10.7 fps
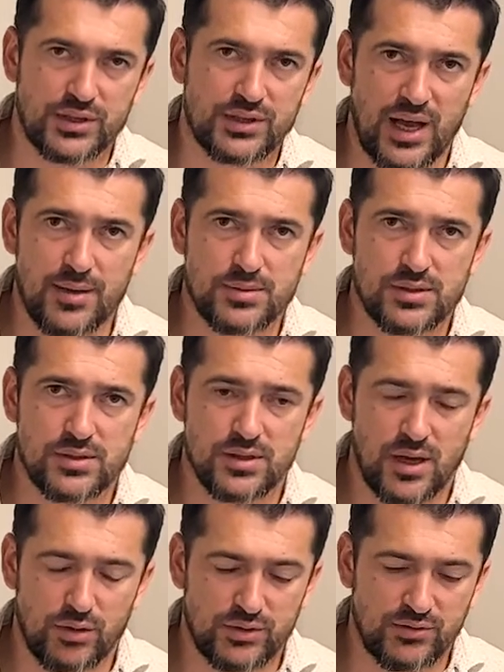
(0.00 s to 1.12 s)
types.
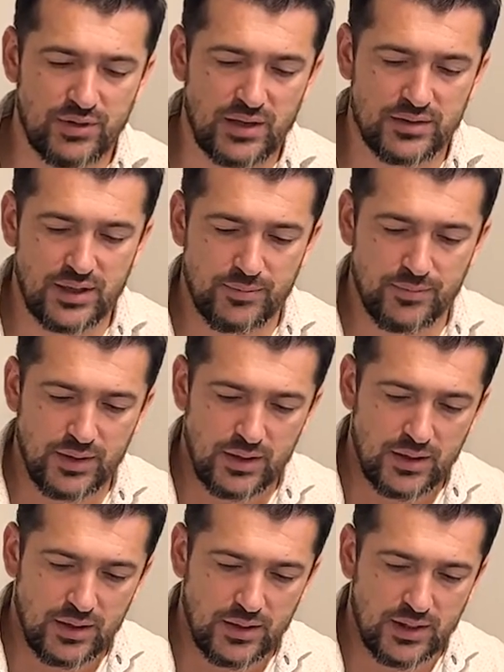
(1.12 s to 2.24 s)
I'll divide them.
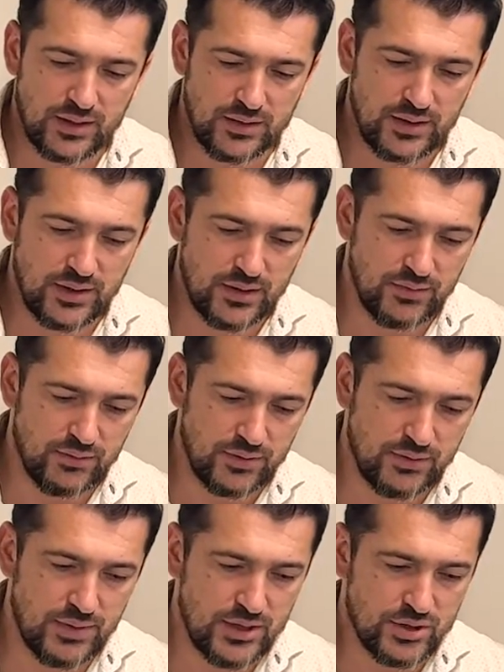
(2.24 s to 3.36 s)

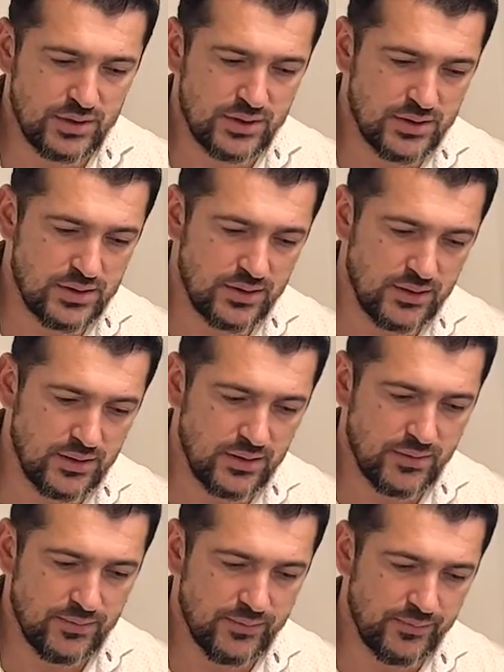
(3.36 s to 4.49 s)
Imagine just
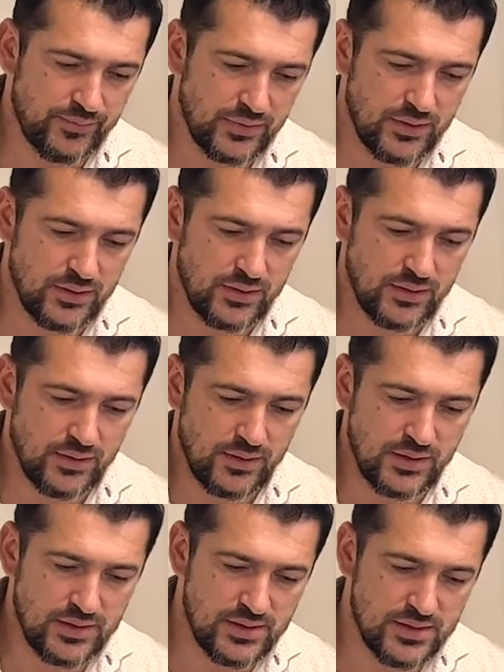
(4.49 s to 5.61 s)

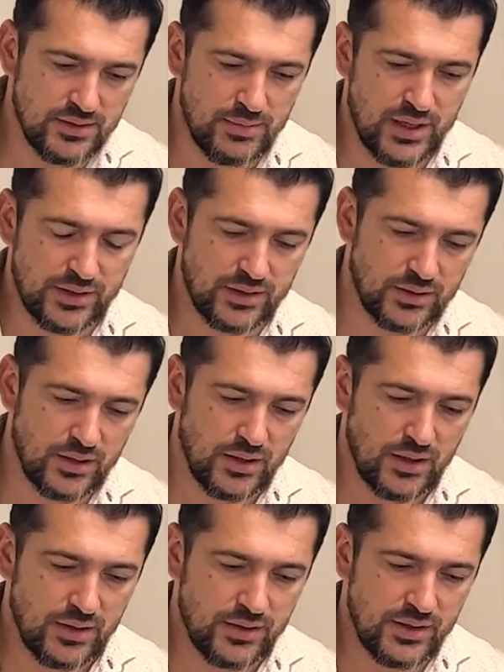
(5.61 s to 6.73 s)
this is a market.
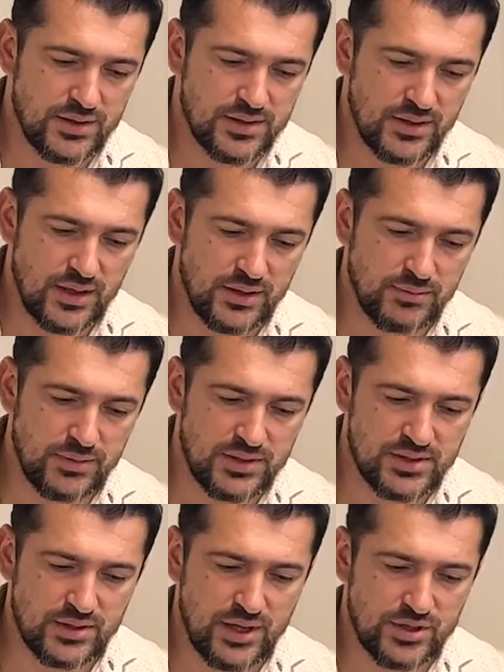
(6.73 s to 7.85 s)
There is an
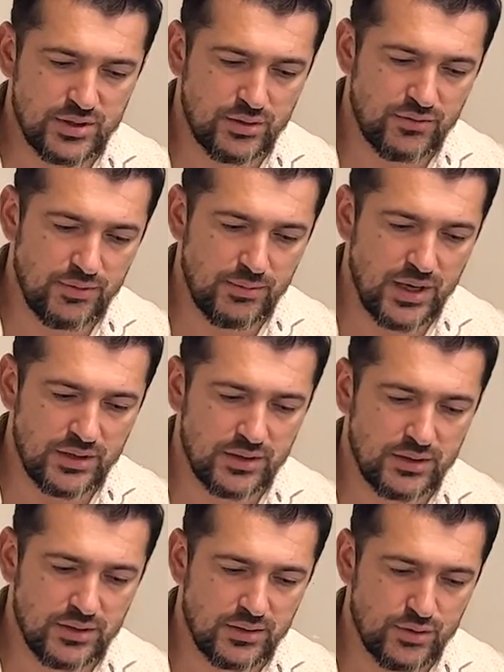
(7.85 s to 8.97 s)
administration of the market,
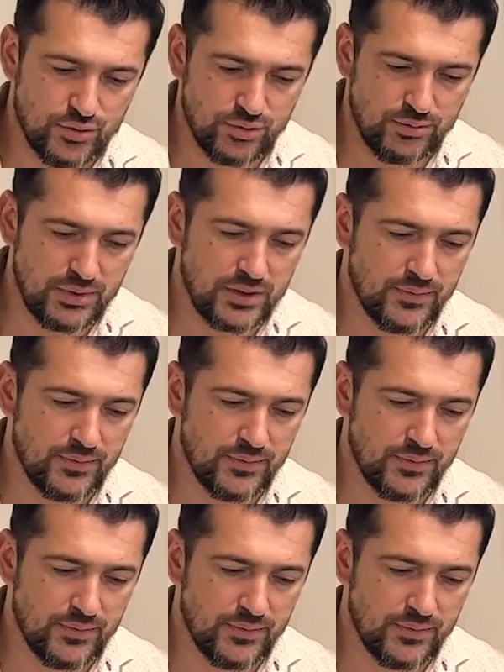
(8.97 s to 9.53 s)
should be.